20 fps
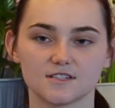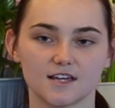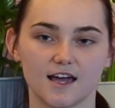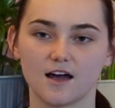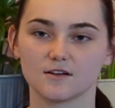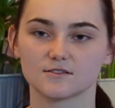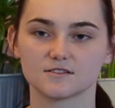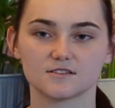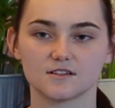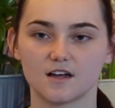Their
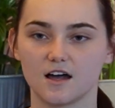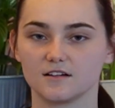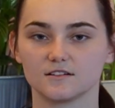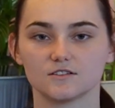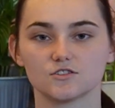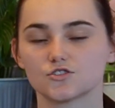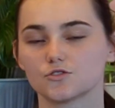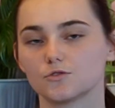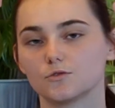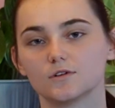houses are
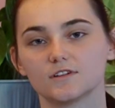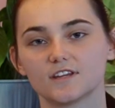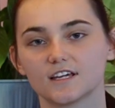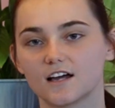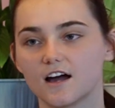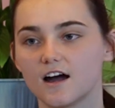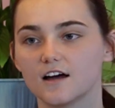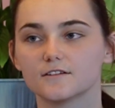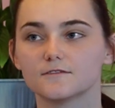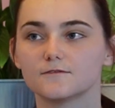uninsured. They
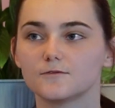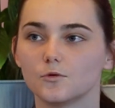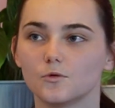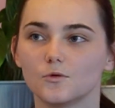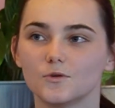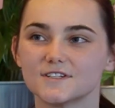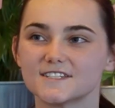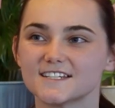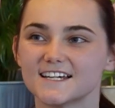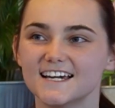can't
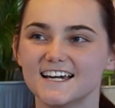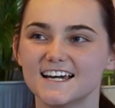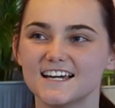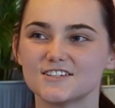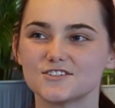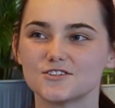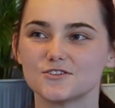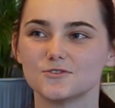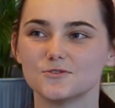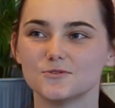afford
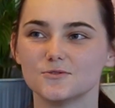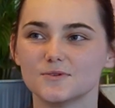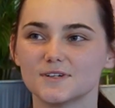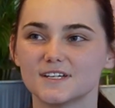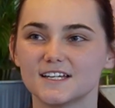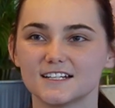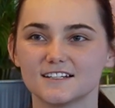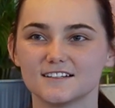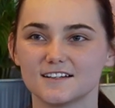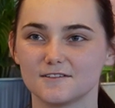to
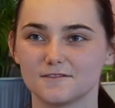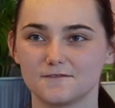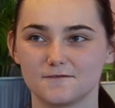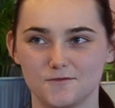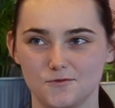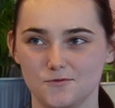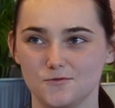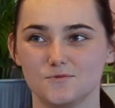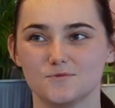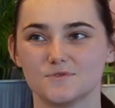get enough
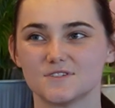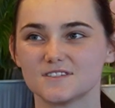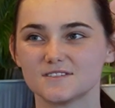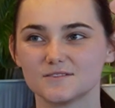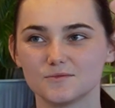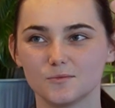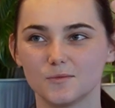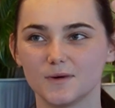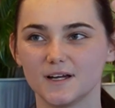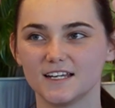food
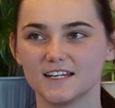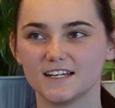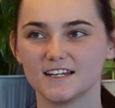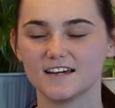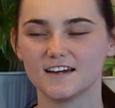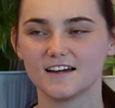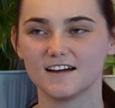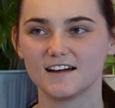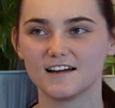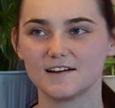
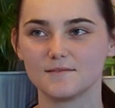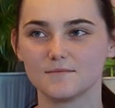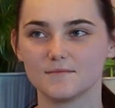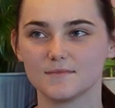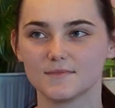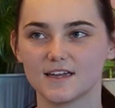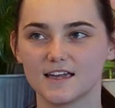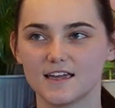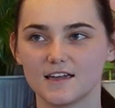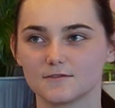when
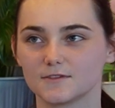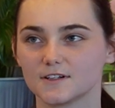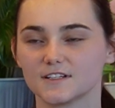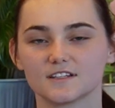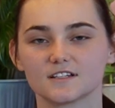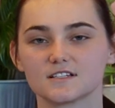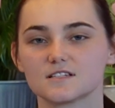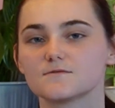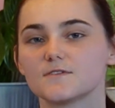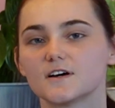
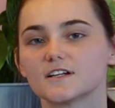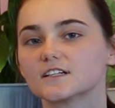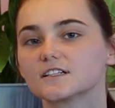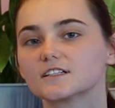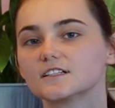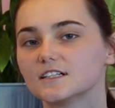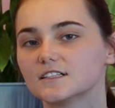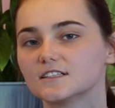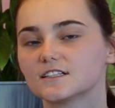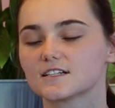everything is
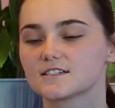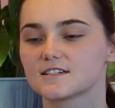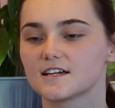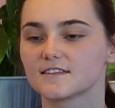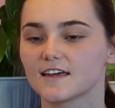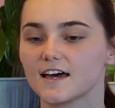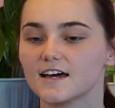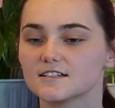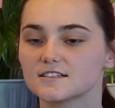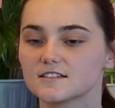flooding and things
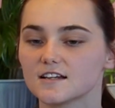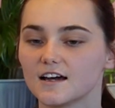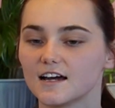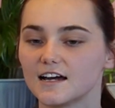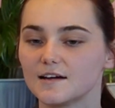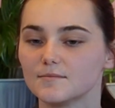like that.